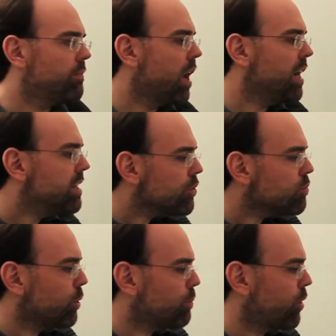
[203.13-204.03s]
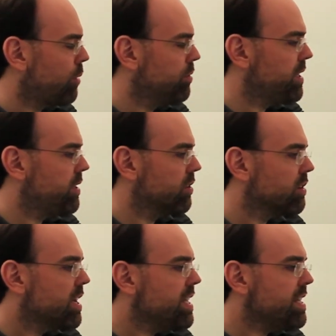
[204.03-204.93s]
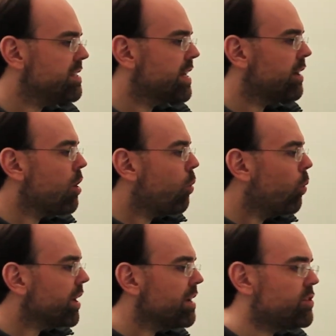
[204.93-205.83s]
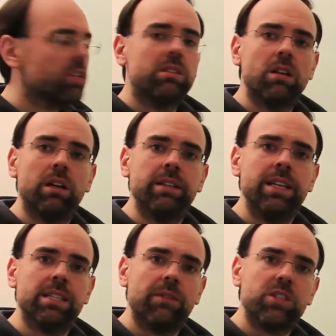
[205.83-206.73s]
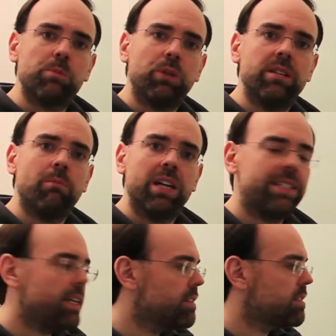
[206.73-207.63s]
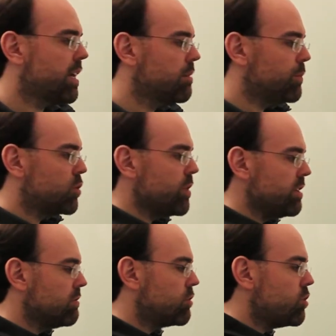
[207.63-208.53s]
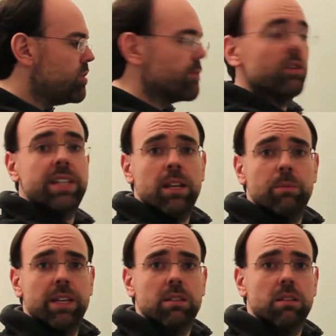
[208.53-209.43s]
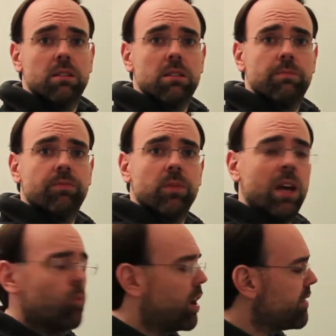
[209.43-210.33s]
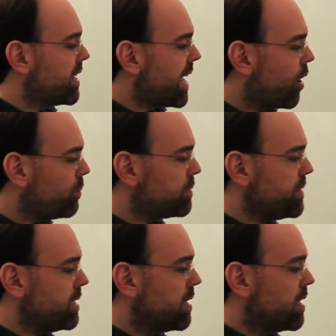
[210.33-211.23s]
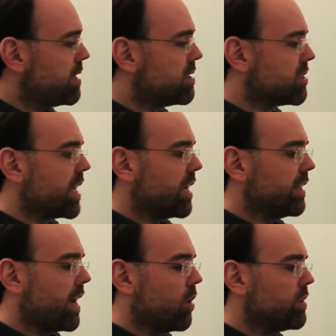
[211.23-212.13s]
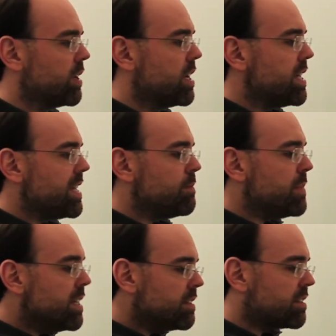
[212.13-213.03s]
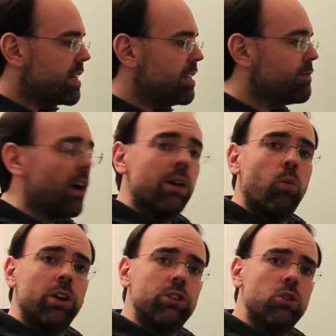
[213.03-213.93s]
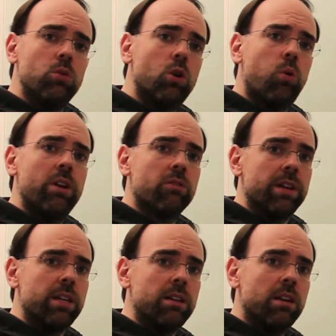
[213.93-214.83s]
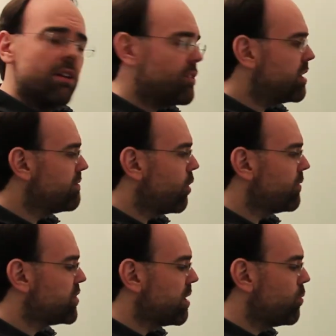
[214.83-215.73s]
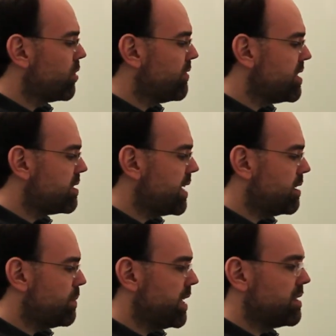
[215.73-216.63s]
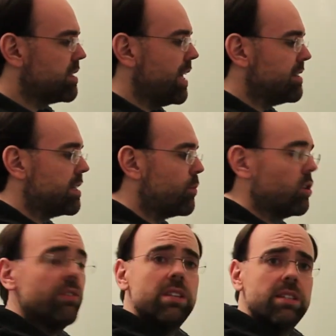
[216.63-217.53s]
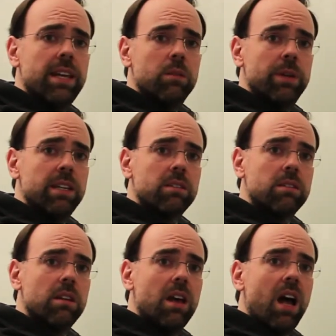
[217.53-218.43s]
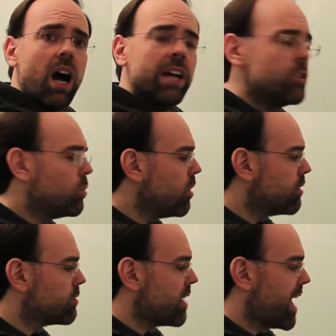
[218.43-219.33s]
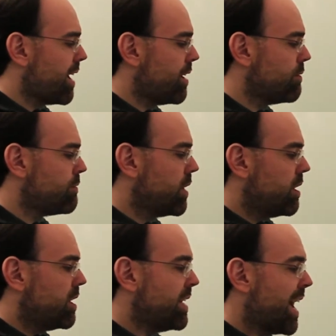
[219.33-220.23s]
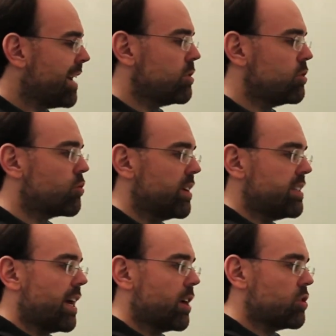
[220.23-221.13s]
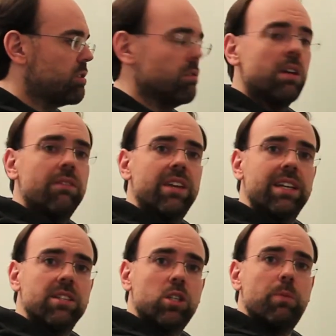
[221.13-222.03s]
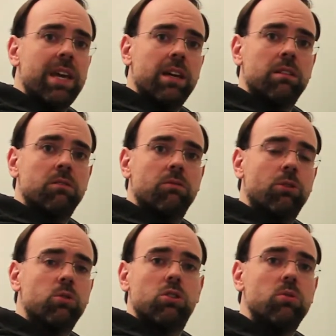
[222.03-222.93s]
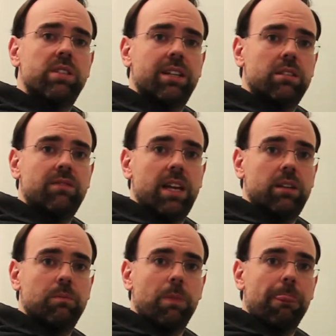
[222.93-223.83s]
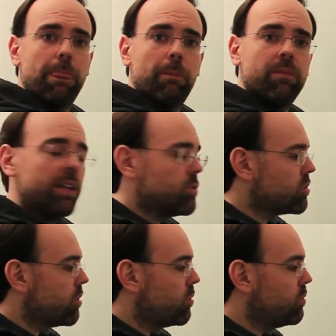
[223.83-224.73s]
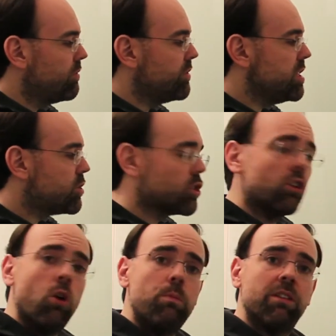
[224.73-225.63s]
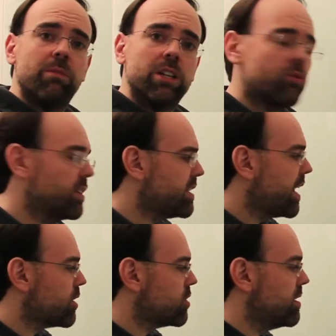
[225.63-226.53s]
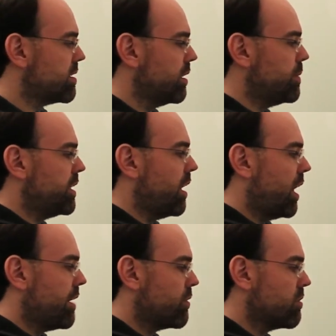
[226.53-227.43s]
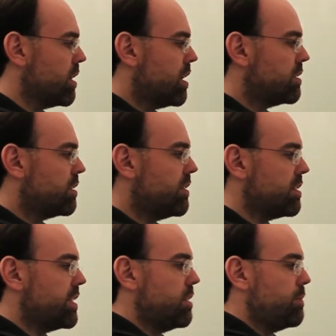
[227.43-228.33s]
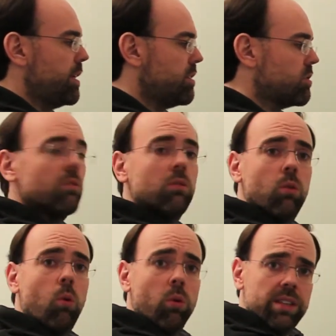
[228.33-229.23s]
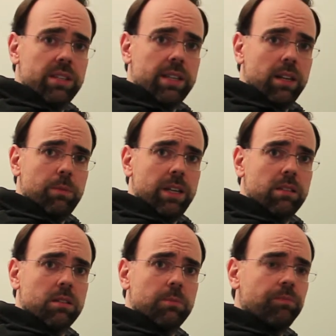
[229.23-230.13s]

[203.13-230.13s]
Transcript: Another real problem here is that what I've just done is I've split my data set between two different databases. And while that helped me to scale out, it means that if I want to do a query that involves someone on this database and someone on this database, I no longer have an ACID transaction that can span those two sets of data. And so the scope of my transaction is limited either to this database or this database.